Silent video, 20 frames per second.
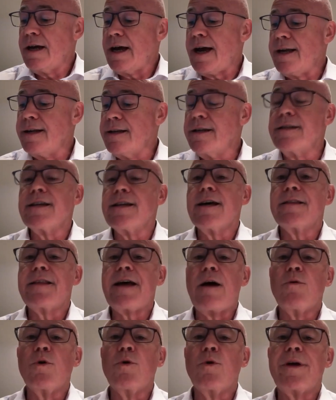and uh,
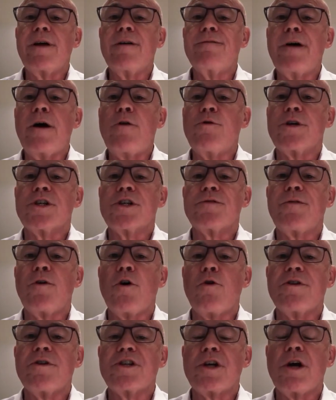that will be a focus
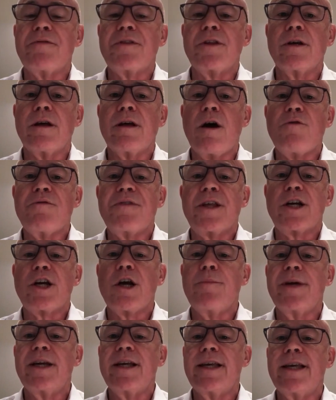for us over the over the
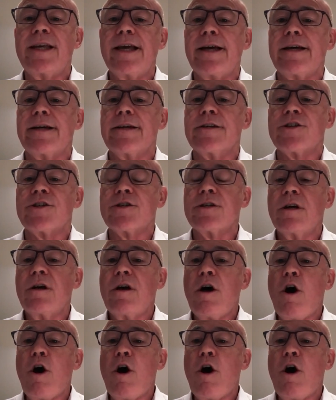coming years.